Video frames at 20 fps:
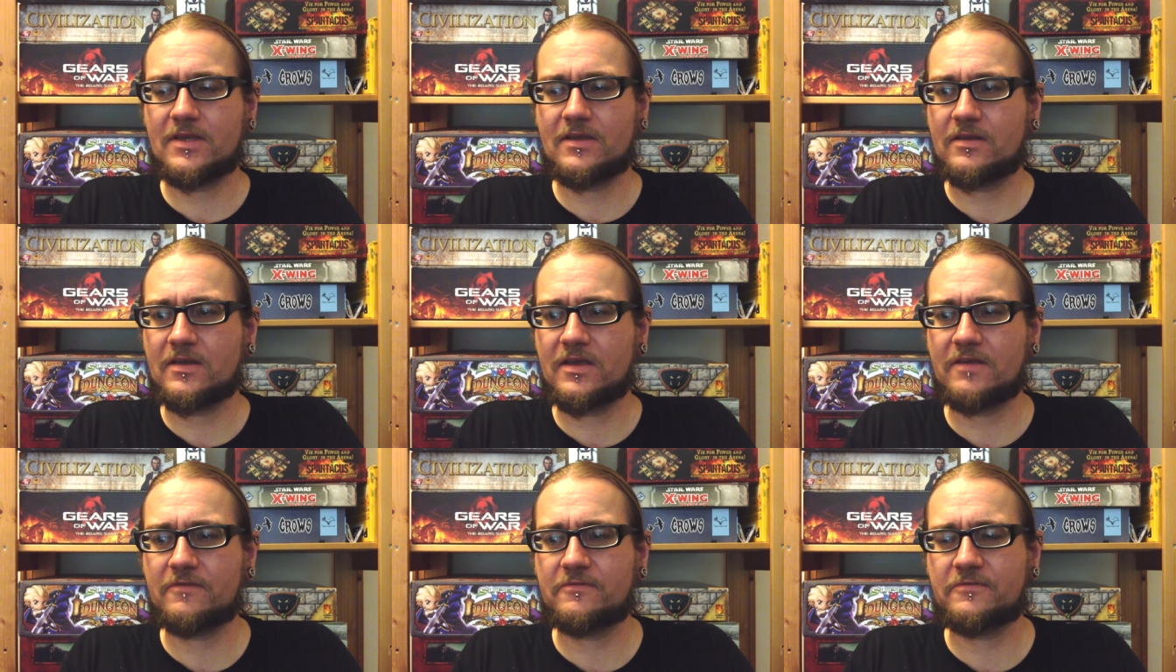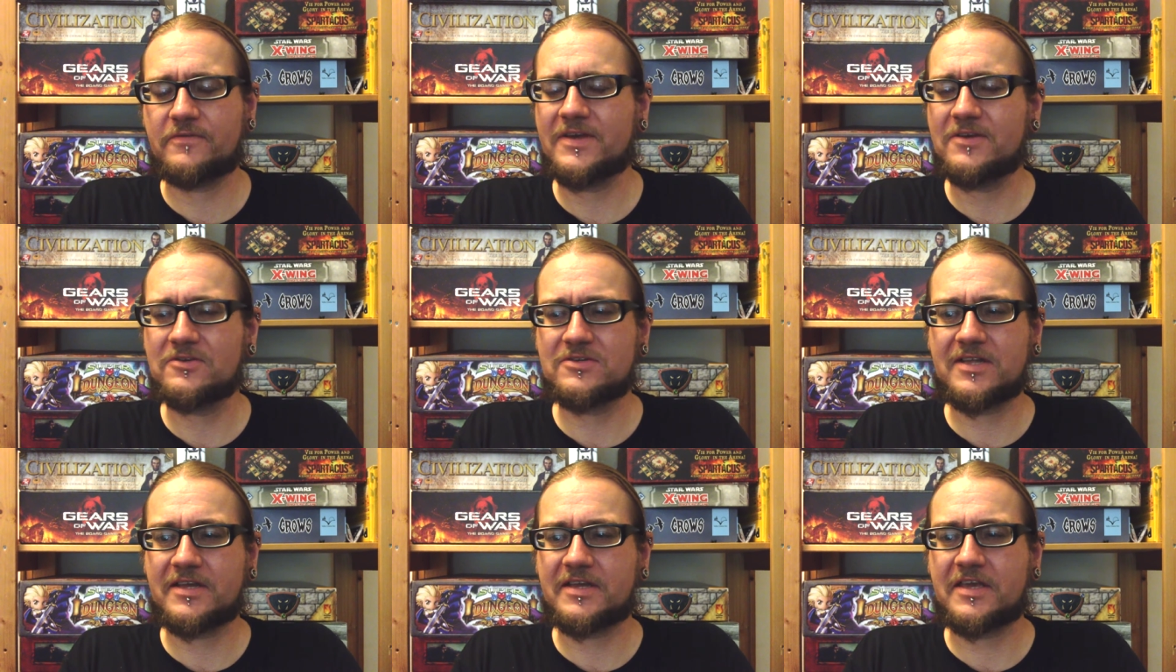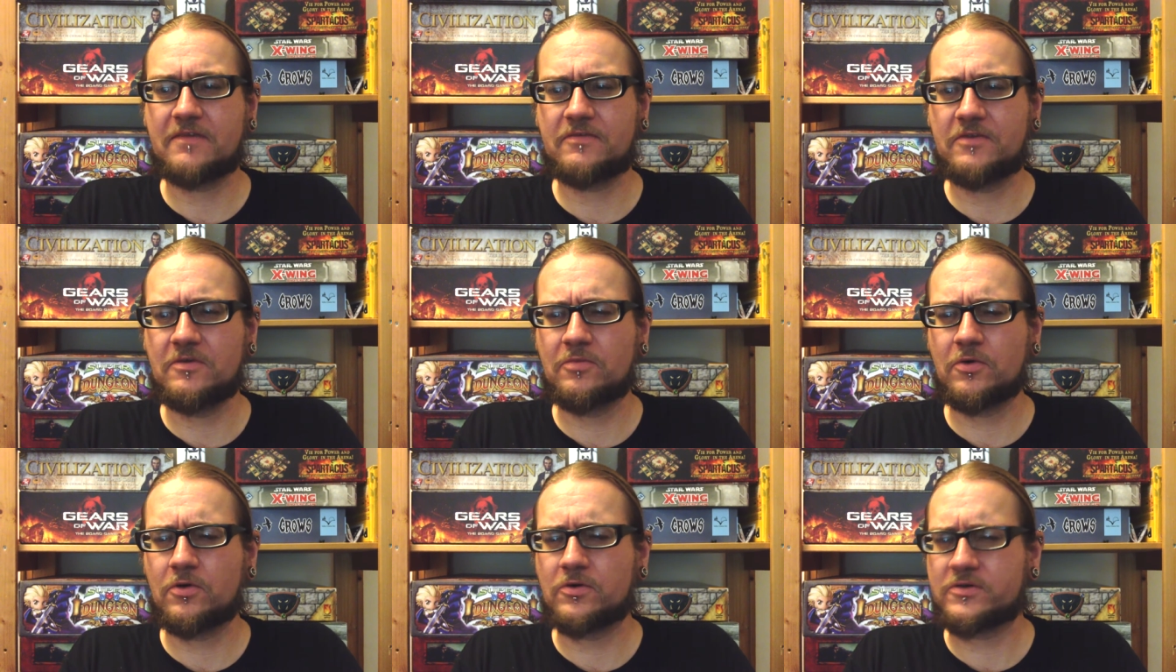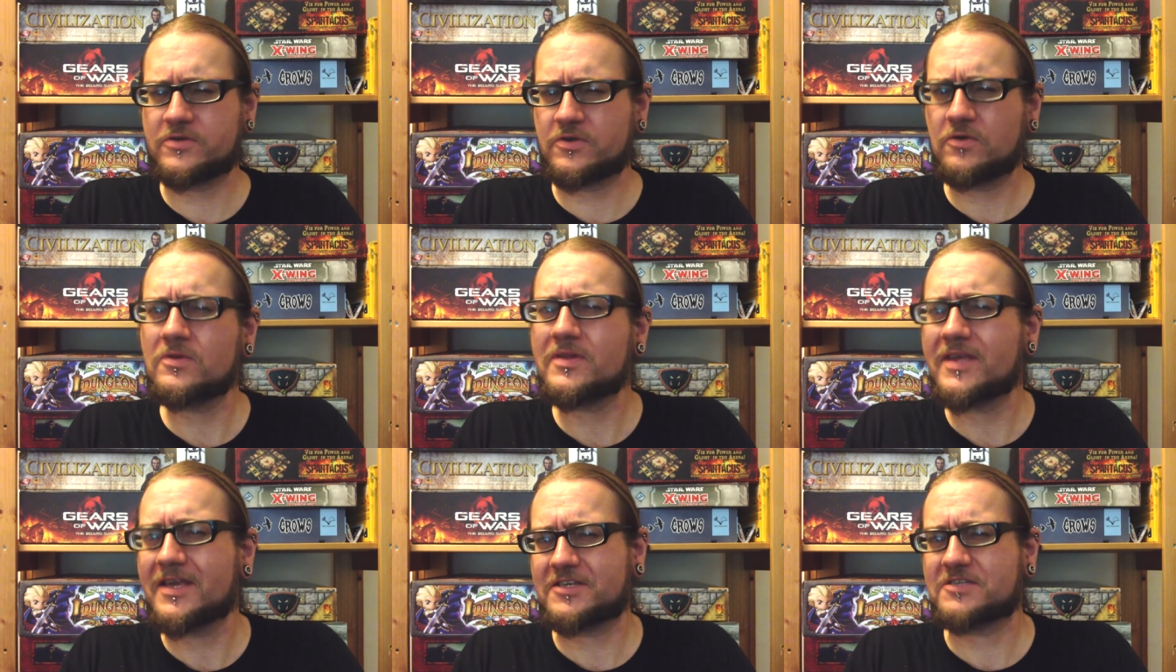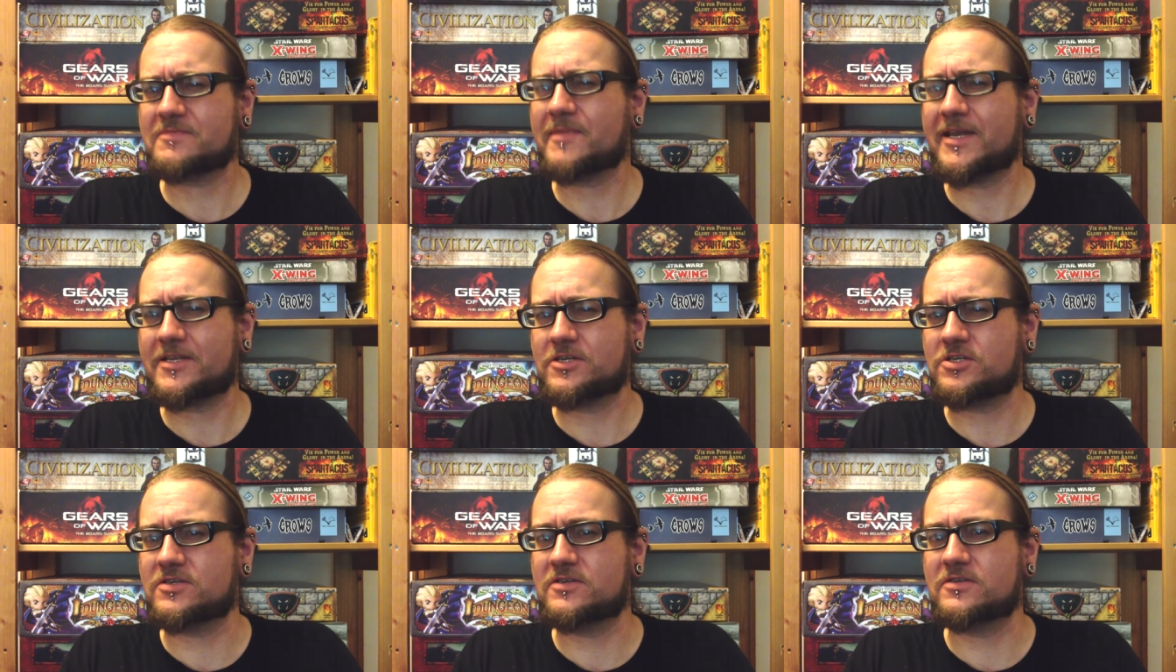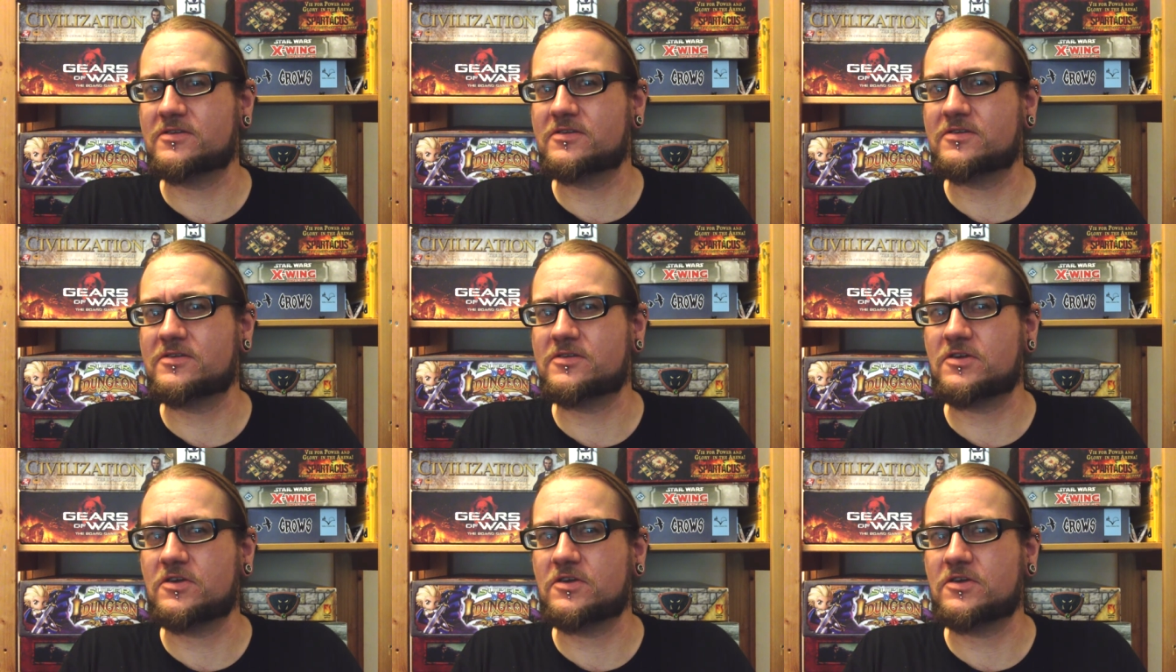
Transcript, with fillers: It feels like if you bought all the expansions,